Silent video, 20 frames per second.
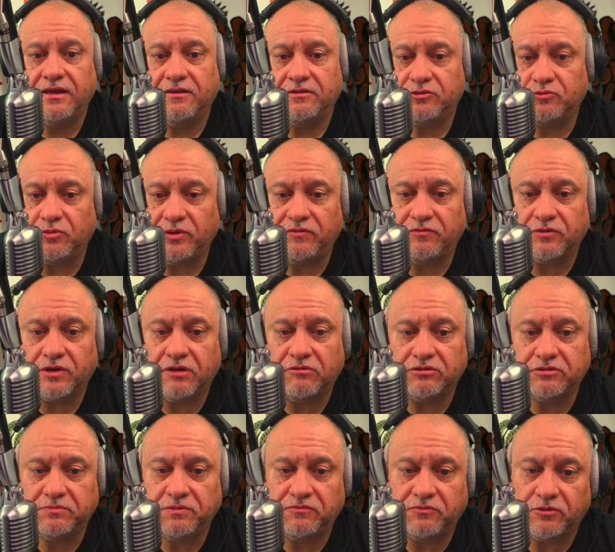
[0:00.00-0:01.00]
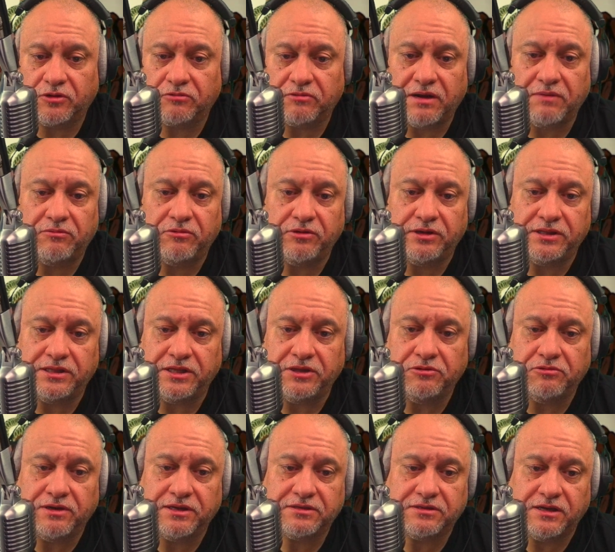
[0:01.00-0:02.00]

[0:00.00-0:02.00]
24 hours before arrival in the U.S.